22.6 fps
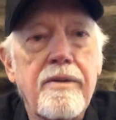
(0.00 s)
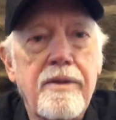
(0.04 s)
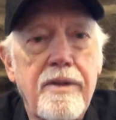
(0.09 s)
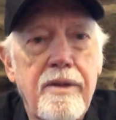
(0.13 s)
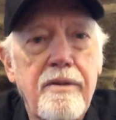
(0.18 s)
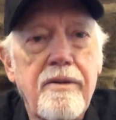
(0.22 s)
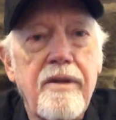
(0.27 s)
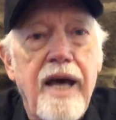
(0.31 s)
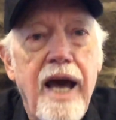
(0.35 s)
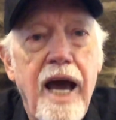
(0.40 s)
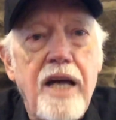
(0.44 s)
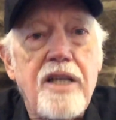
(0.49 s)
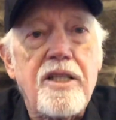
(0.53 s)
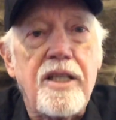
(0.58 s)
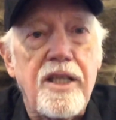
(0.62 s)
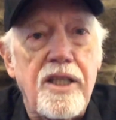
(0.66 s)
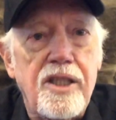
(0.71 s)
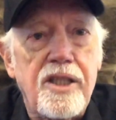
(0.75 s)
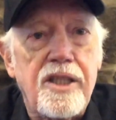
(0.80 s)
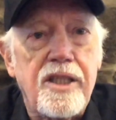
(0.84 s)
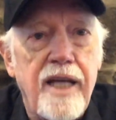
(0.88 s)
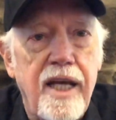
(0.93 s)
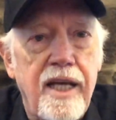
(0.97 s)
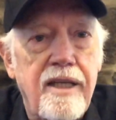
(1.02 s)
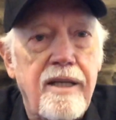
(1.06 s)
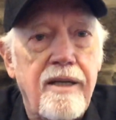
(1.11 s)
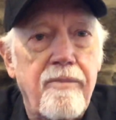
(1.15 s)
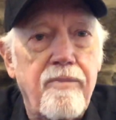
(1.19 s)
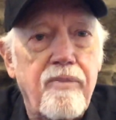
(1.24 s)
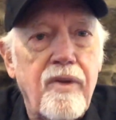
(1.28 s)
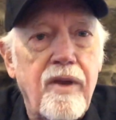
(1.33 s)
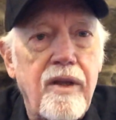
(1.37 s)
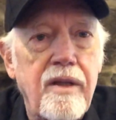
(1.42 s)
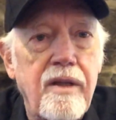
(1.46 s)
they actually sent
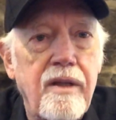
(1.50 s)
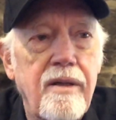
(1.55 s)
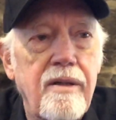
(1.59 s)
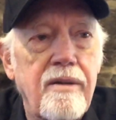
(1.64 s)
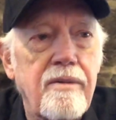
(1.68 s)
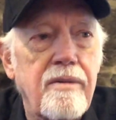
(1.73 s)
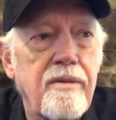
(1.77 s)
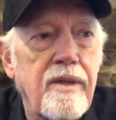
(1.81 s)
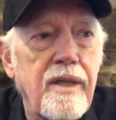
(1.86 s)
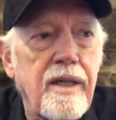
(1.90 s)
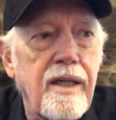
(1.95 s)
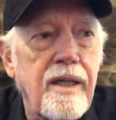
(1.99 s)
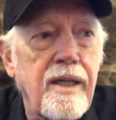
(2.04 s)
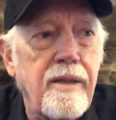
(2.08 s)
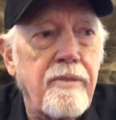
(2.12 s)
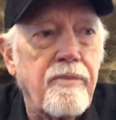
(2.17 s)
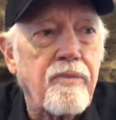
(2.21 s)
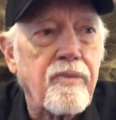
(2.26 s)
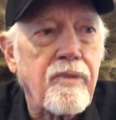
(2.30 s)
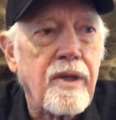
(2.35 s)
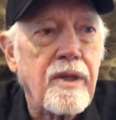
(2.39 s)
the